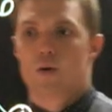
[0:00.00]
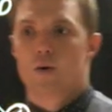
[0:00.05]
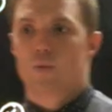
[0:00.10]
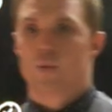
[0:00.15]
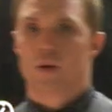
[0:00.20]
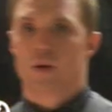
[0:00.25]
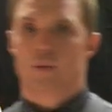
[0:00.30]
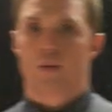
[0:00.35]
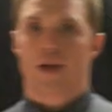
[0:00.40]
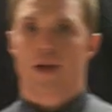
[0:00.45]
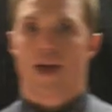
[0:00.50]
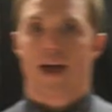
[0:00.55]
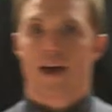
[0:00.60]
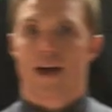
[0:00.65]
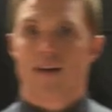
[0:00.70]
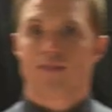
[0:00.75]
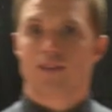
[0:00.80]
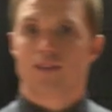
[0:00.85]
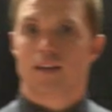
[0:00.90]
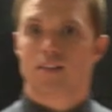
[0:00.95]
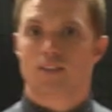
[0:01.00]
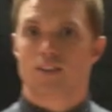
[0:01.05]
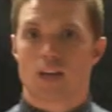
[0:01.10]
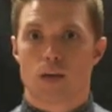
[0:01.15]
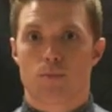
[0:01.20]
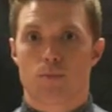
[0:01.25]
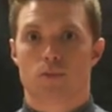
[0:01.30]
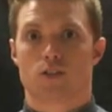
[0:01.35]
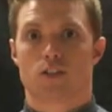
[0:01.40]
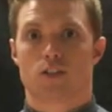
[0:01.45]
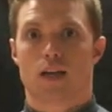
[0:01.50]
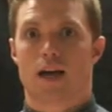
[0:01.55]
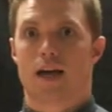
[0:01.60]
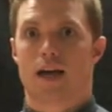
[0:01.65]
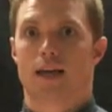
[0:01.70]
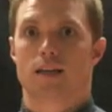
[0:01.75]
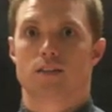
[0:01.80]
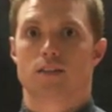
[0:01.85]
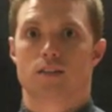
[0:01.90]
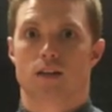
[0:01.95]
when we have a sample
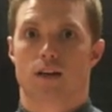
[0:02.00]
size